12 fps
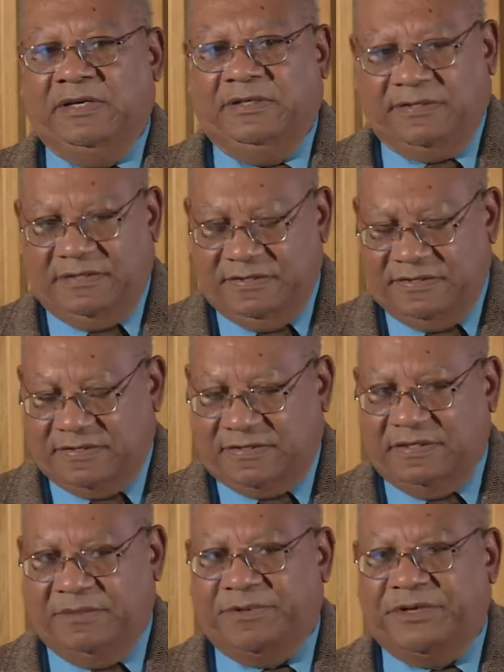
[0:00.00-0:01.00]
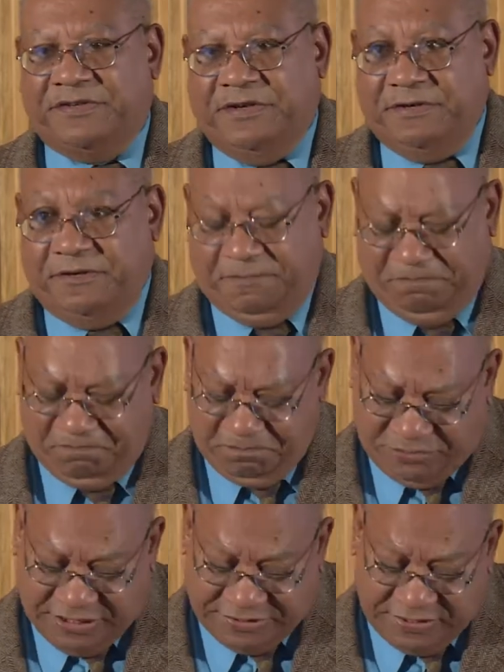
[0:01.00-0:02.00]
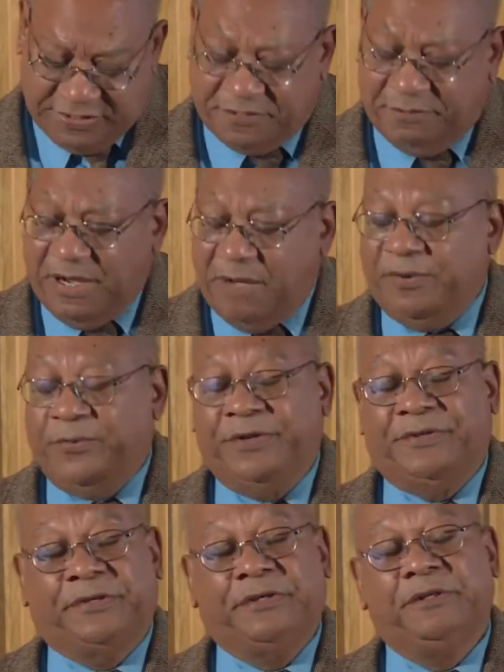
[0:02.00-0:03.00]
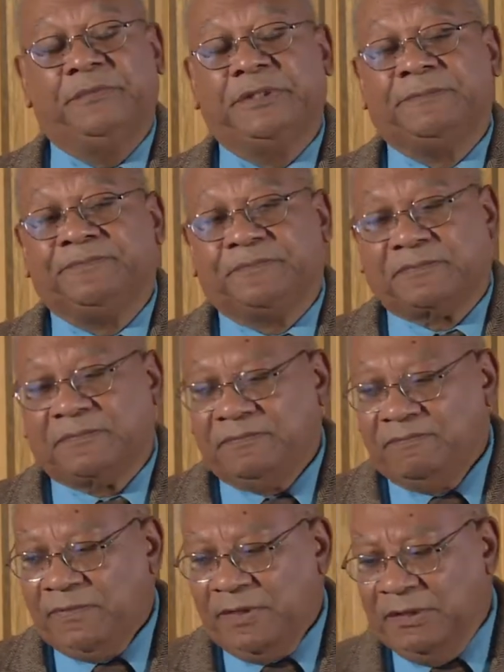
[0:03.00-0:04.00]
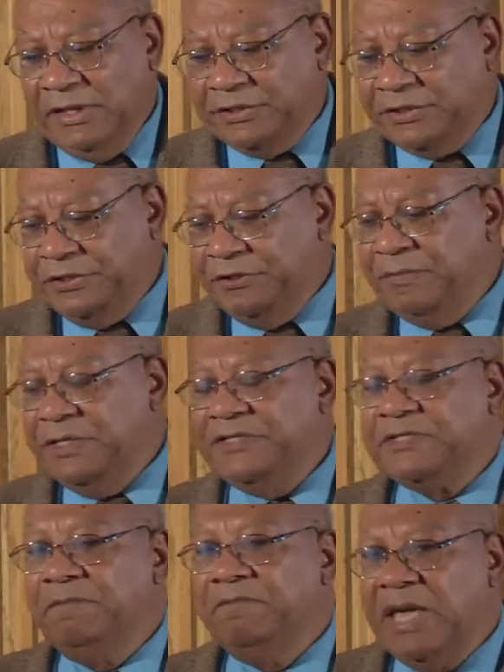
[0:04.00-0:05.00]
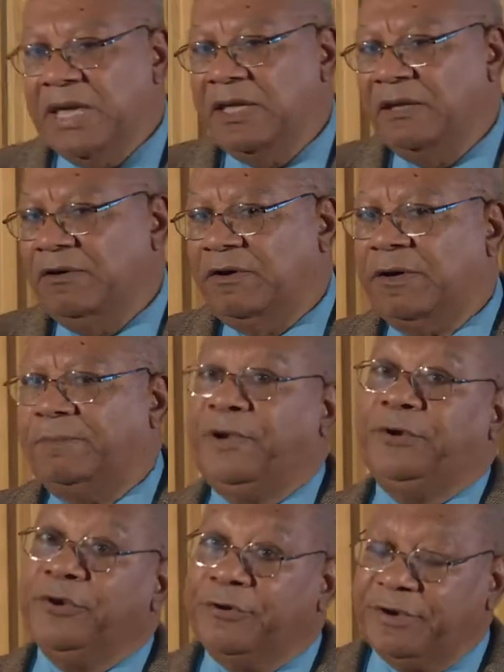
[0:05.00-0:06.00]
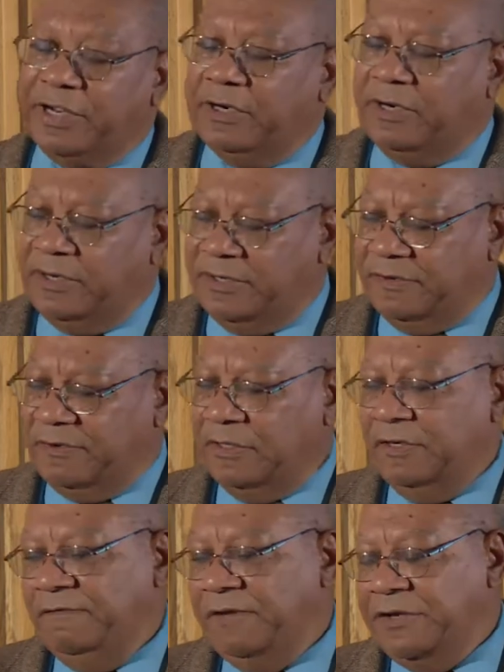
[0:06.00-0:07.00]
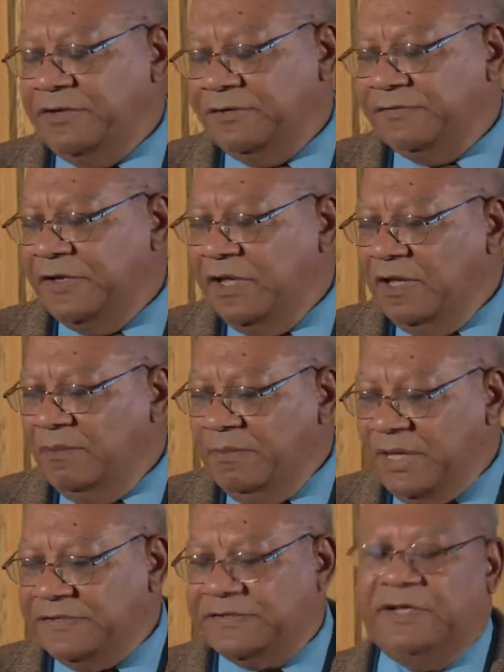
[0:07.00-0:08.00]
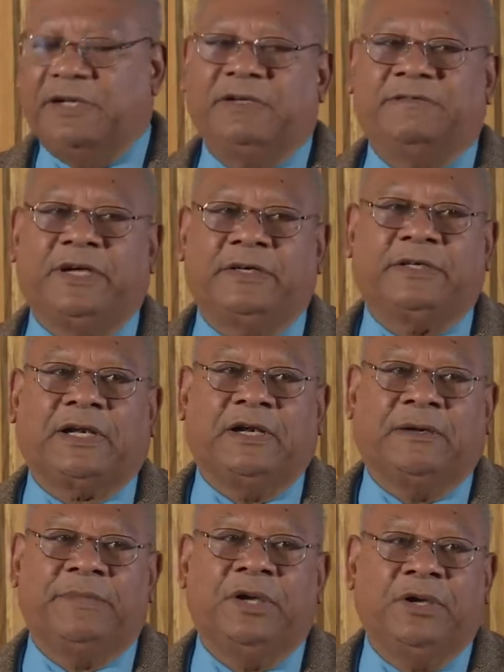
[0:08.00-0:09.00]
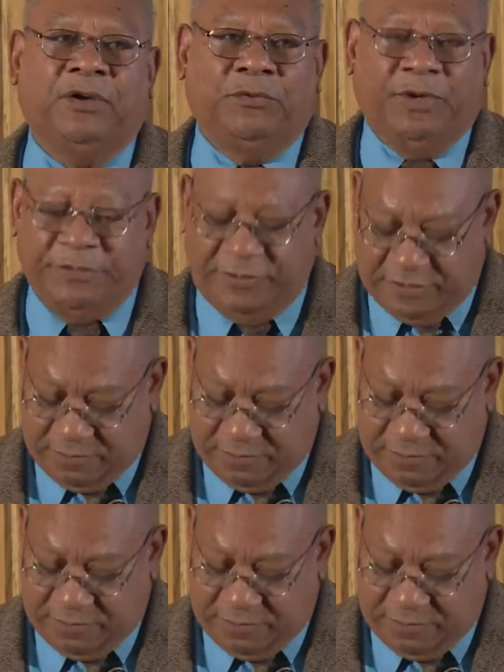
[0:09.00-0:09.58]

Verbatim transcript: since uh, President, President Obama went to Cuba, that Cubans may, or Pernod Ricard, their vendors, may sell Havana Club when the